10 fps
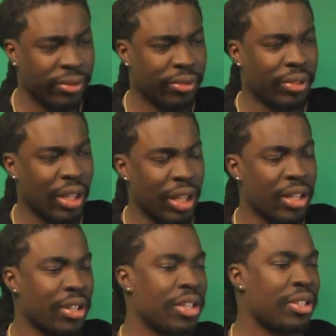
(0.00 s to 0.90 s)
I think
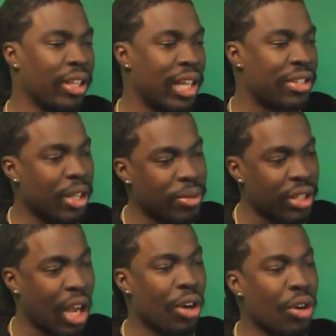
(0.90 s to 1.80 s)
that's how you say your last name,
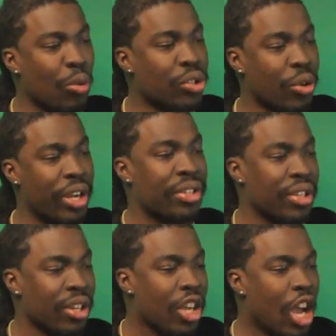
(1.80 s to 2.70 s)
says, I don't know what's
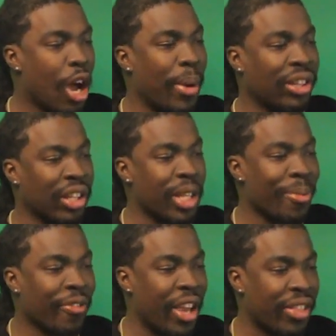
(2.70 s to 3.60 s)
crazier about the leap
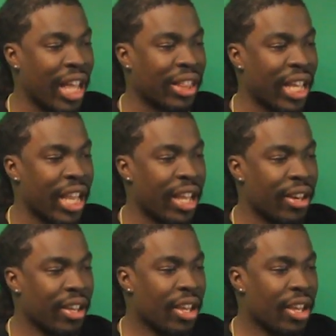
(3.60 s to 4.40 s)
of faith at the end,